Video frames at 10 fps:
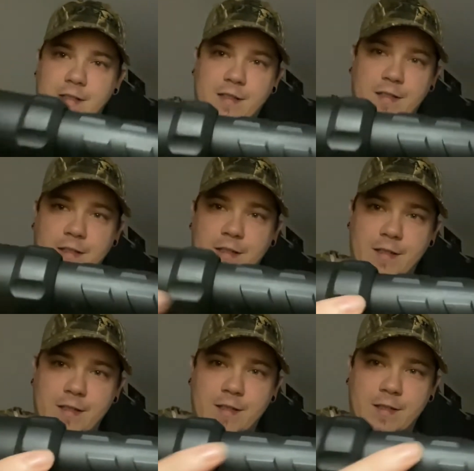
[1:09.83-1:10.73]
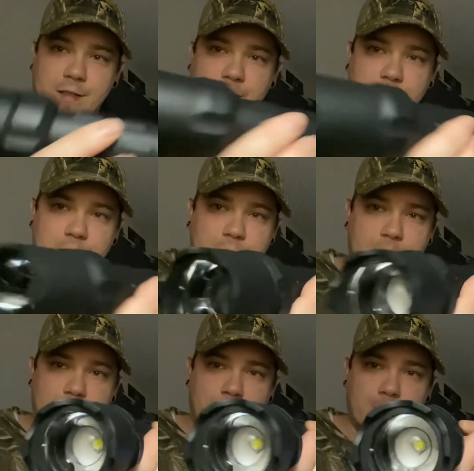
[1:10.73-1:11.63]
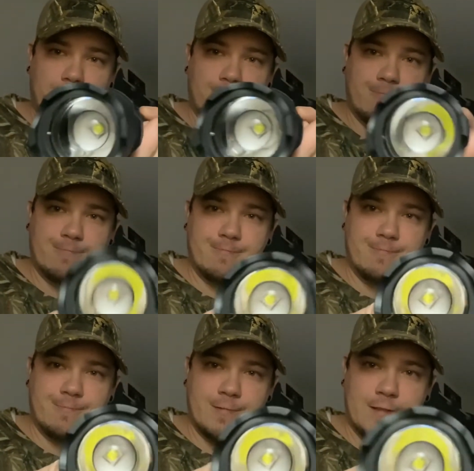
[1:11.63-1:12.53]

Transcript: Nobody speaks.